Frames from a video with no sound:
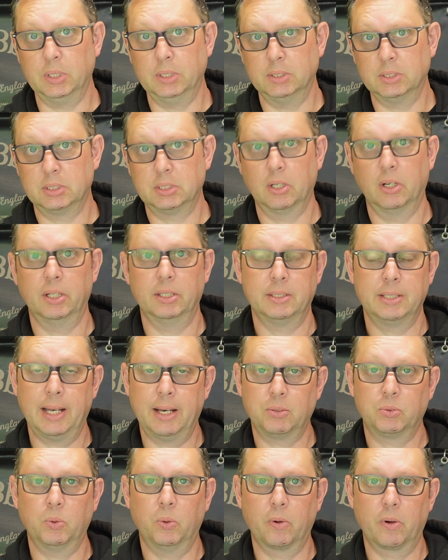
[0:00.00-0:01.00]
inside.
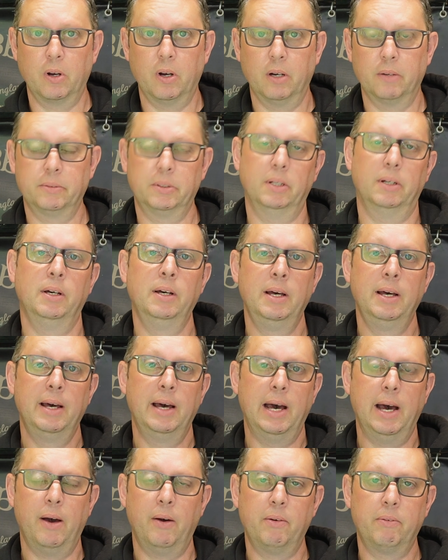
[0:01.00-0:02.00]
That's what we're after.
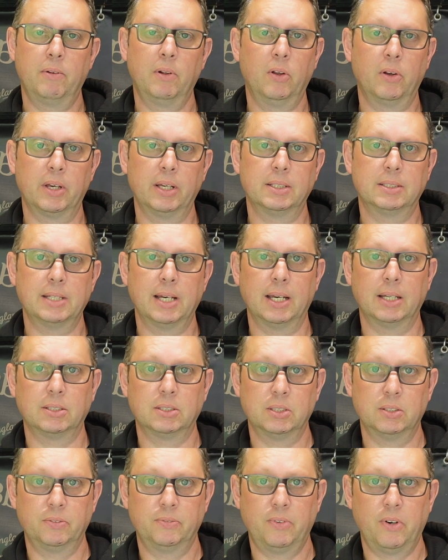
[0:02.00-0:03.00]
However long it
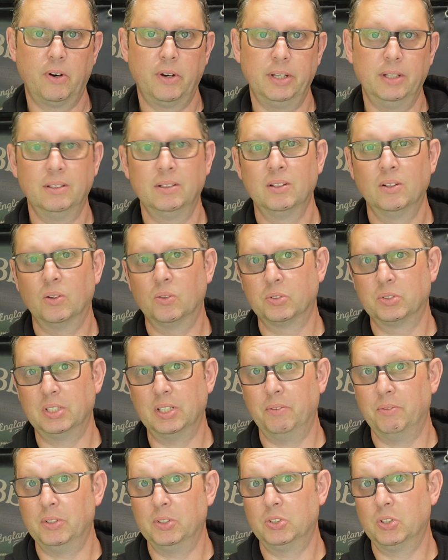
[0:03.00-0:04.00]
takes is fine. Obviously
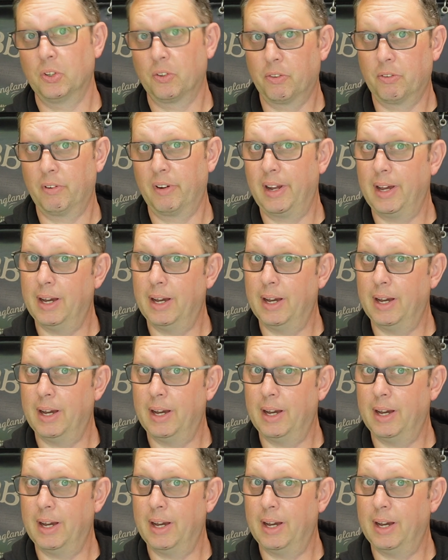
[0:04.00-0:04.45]
if it took 3